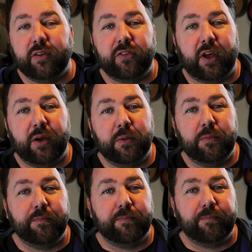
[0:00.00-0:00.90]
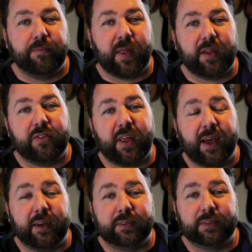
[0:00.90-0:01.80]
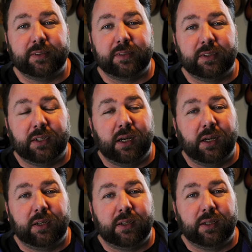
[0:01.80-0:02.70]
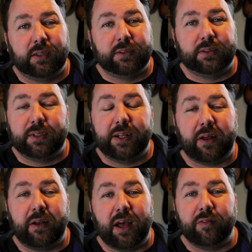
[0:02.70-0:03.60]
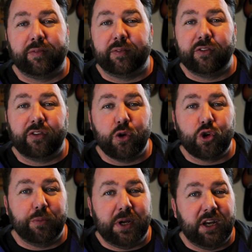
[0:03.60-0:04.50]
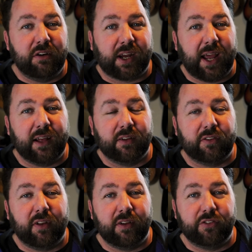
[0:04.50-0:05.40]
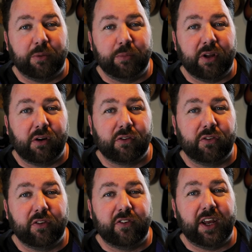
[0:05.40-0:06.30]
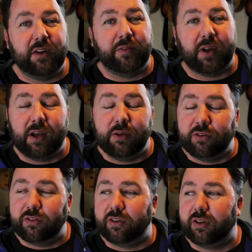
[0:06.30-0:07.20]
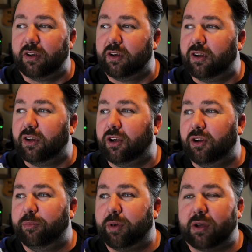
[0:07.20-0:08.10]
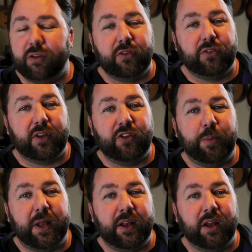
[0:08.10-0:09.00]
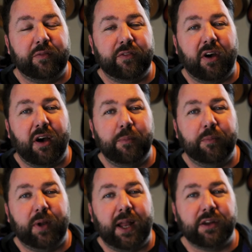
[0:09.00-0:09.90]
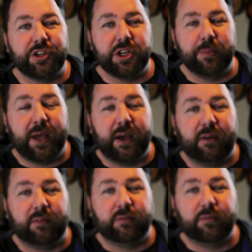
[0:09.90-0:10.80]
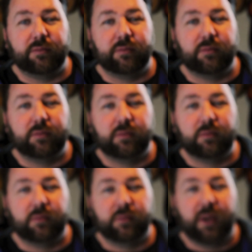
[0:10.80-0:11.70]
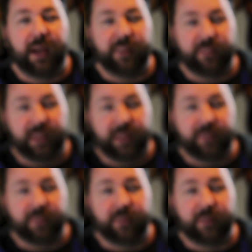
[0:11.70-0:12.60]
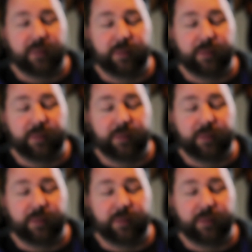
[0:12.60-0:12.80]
So, that's that. They don't have social media accounts like some dogs that Tina follows, because they spend enough time lounging about as it is.